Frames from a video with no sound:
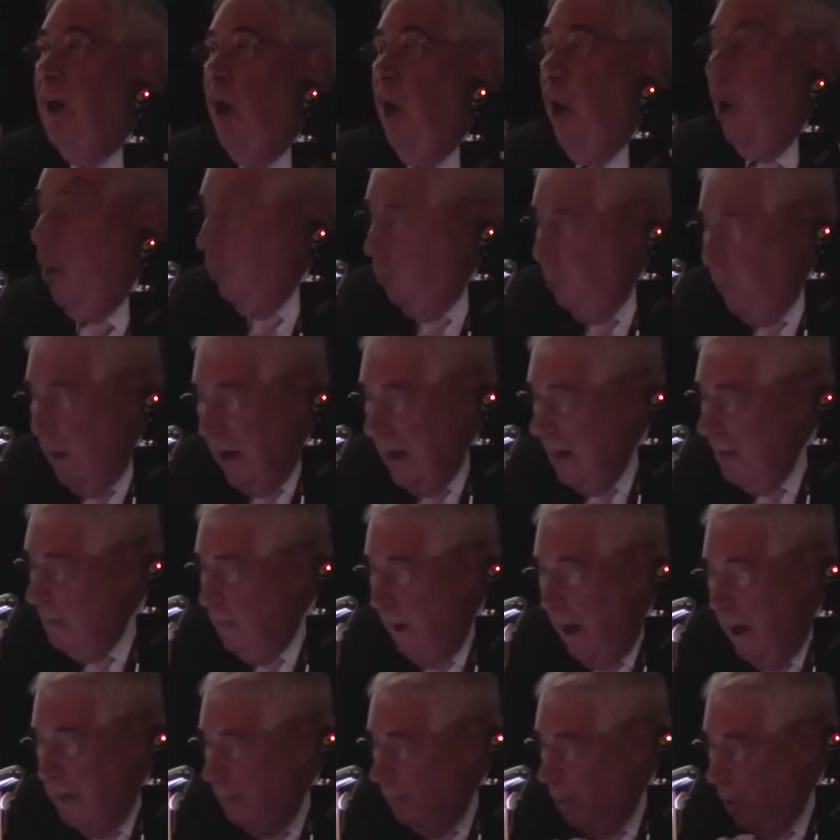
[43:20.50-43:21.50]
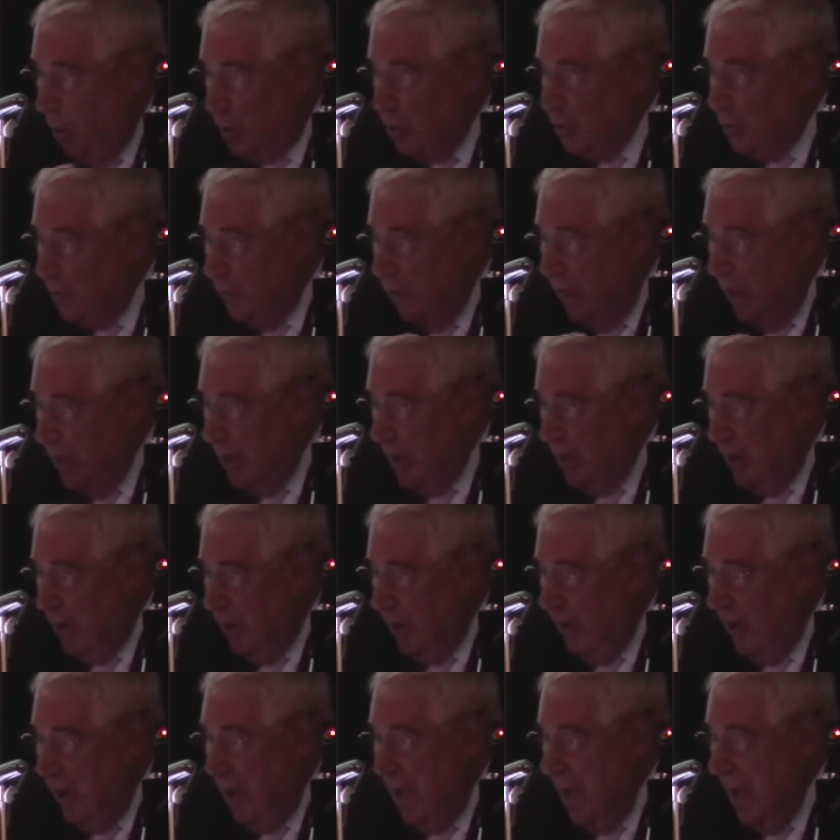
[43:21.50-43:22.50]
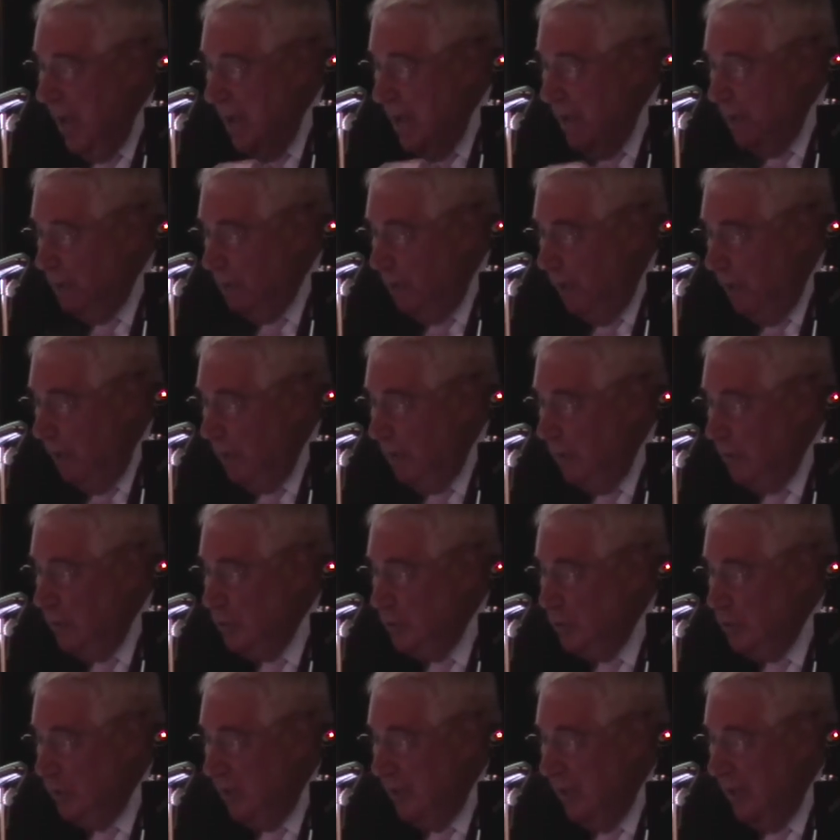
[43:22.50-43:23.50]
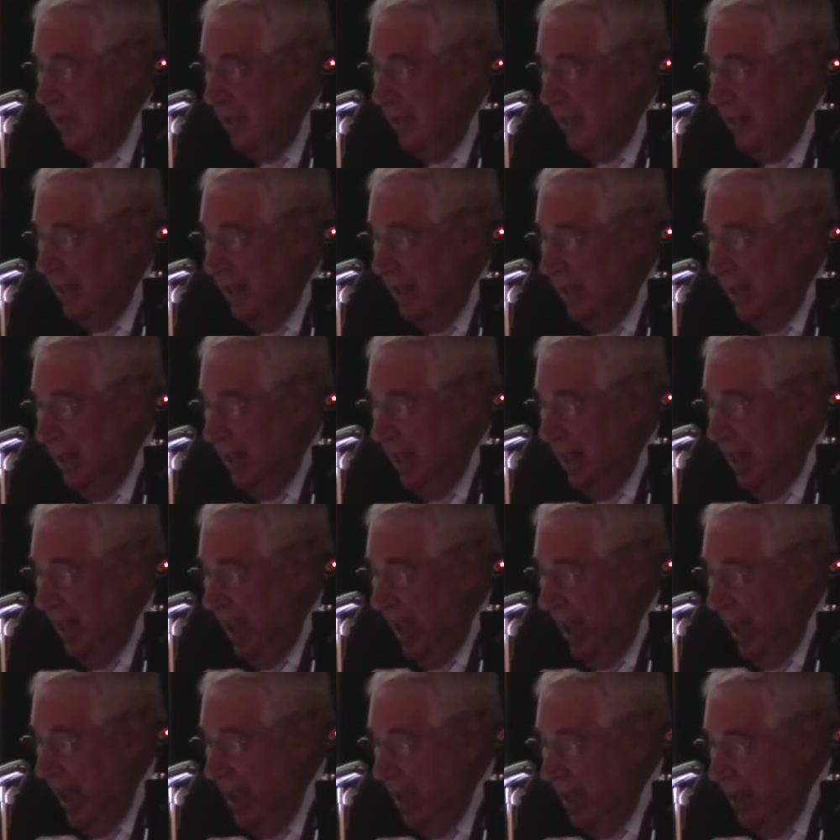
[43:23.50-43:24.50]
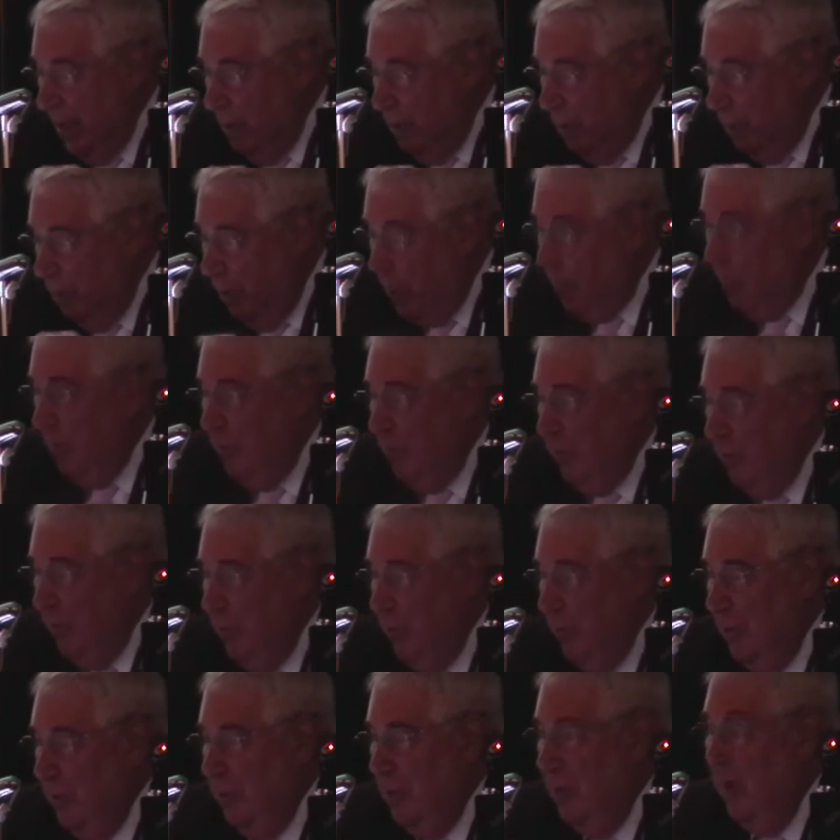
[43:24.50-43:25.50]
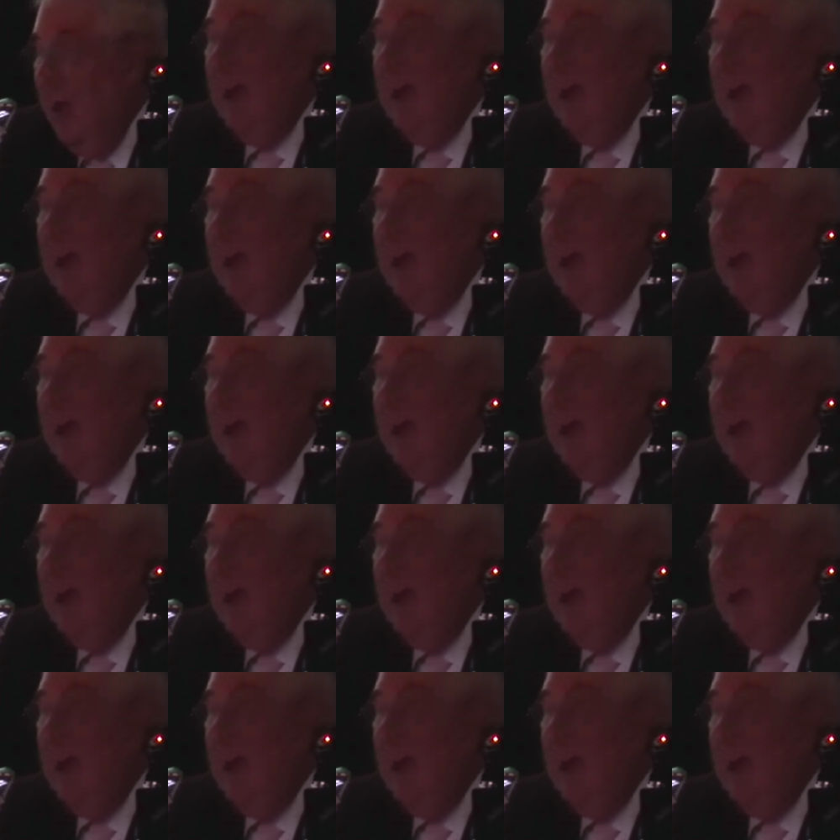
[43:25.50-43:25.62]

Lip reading: Already by March of that year, he had published a book review